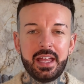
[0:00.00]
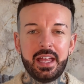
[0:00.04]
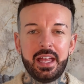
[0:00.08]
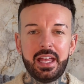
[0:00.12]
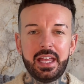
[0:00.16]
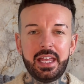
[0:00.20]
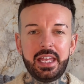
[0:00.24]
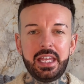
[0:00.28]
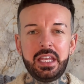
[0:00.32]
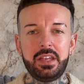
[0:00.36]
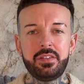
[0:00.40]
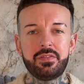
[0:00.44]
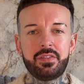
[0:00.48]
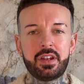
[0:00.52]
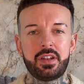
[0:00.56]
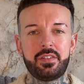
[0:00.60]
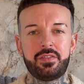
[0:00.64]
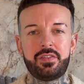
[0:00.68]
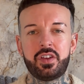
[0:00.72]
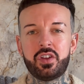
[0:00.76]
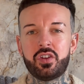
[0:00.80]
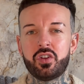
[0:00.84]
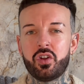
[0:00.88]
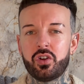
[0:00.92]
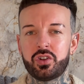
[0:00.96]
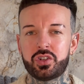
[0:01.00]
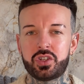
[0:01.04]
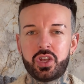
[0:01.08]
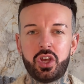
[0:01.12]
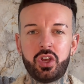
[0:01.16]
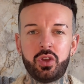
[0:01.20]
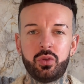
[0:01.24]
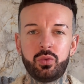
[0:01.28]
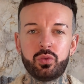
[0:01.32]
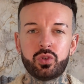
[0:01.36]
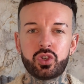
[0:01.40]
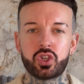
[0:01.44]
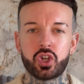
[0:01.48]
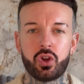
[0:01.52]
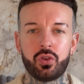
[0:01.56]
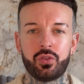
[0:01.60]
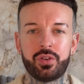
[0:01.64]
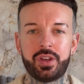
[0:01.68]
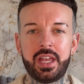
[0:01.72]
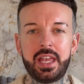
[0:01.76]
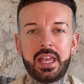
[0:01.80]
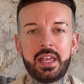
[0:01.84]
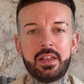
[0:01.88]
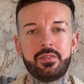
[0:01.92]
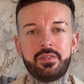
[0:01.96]
Even if you're not huge on
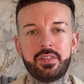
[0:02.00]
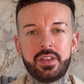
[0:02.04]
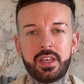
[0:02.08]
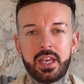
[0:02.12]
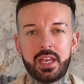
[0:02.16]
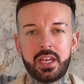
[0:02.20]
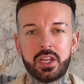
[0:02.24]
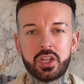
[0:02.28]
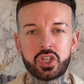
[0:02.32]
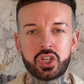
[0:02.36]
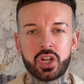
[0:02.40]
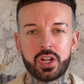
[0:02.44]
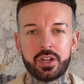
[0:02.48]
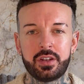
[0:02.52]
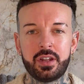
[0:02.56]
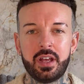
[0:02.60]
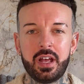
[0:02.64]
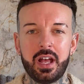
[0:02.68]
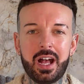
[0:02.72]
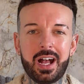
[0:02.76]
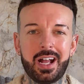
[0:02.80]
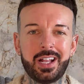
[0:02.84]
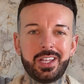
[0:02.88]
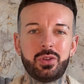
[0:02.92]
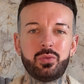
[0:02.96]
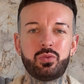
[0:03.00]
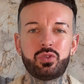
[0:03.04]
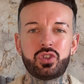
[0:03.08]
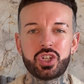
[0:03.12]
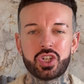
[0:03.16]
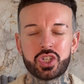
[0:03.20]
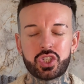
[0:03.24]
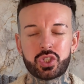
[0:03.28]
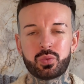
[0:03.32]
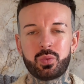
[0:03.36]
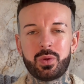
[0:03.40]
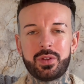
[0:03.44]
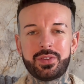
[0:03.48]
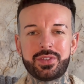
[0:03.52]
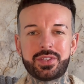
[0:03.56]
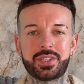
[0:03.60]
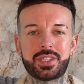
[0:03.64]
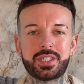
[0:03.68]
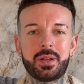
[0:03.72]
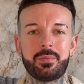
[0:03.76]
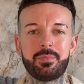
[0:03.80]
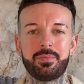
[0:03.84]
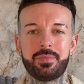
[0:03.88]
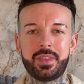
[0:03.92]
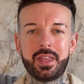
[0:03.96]
aviation and you just want
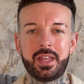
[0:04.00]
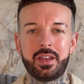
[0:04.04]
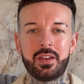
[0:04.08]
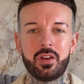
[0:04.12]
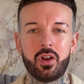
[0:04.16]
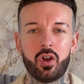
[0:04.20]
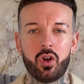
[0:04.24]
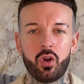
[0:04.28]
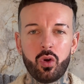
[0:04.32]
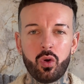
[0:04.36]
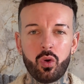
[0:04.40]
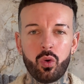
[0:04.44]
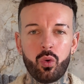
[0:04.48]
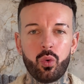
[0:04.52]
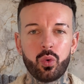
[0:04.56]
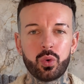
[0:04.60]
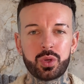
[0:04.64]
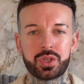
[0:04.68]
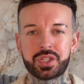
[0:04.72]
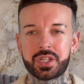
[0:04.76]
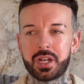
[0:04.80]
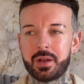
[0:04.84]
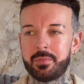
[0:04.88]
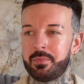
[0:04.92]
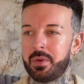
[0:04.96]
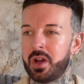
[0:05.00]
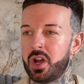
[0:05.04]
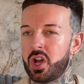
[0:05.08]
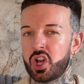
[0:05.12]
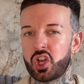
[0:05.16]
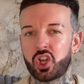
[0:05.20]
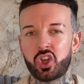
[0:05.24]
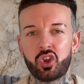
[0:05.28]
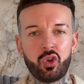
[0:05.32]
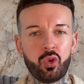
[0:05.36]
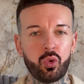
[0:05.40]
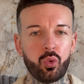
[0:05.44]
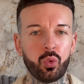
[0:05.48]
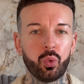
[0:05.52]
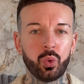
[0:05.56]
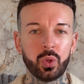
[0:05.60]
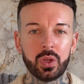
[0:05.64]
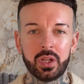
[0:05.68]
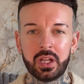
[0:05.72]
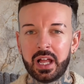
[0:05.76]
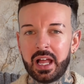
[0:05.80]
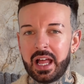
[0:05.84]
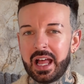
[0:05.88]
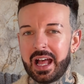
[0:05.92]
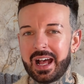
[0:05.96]
something awesome,
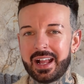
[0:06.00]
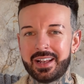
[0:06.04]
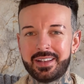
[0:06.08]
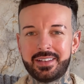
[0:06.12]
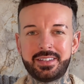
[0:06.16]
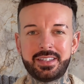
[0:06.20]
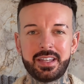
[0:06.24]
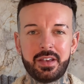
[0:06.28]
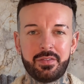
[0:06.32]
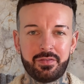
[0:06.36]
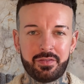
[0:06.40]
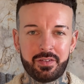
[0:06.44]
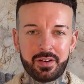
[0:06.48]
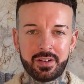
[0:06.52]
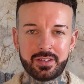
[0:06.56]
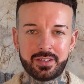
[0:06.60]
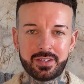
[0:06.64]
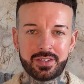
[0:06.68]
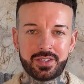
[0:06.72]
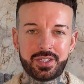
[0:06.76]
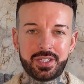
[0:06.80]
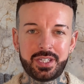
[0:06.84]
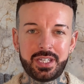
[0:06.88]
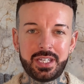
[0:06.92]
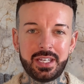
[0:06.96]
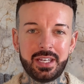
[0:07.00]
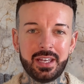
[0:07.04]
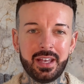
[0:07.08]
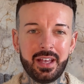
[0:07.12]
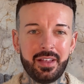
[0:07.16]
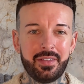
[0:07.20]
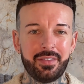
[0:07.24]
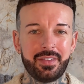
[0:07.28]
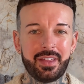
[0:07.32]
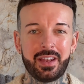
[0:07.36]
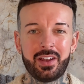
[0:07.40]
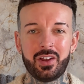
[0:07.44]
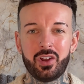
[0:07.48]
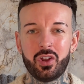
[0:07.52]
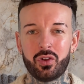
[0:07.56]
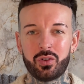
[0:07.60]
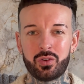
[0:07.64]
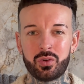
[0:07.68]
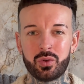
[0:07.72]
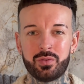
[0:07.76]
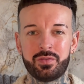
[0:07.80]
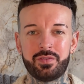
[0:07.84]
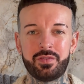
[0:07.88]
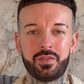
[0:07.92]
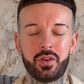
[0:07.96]
cool and different to see, then look
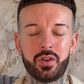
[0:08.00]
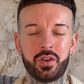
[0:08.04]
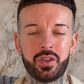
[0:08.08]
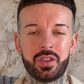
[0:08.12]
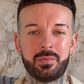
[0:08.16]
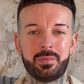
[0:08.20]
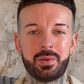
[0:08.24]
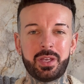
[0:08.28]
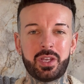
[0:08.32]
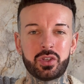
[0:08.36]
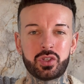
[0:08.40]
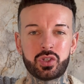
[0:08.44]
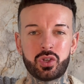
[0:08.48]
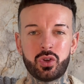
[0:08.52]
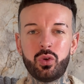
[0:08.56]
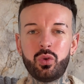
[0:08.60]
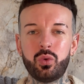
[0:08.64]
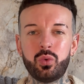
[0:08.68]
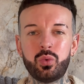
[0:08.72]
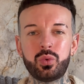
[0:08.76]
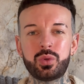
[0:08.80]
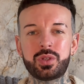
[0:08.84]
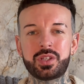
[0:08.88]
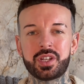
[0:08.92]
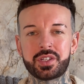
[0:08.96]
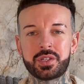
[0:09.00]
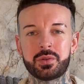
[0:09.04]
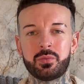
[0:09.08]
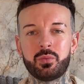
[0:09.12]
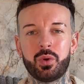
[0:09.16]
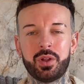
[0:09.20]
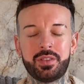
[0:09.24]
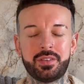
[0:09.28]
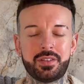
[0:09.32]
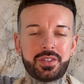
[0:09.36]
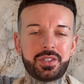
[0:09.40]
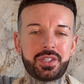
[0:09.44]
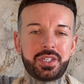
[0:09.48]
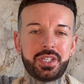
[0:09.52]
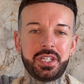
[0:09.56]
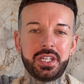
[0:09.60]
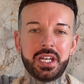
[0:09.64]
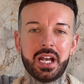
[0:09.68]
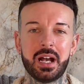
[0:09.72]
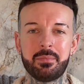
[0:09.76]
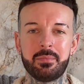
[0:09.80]
no further, because who doesn't want to see a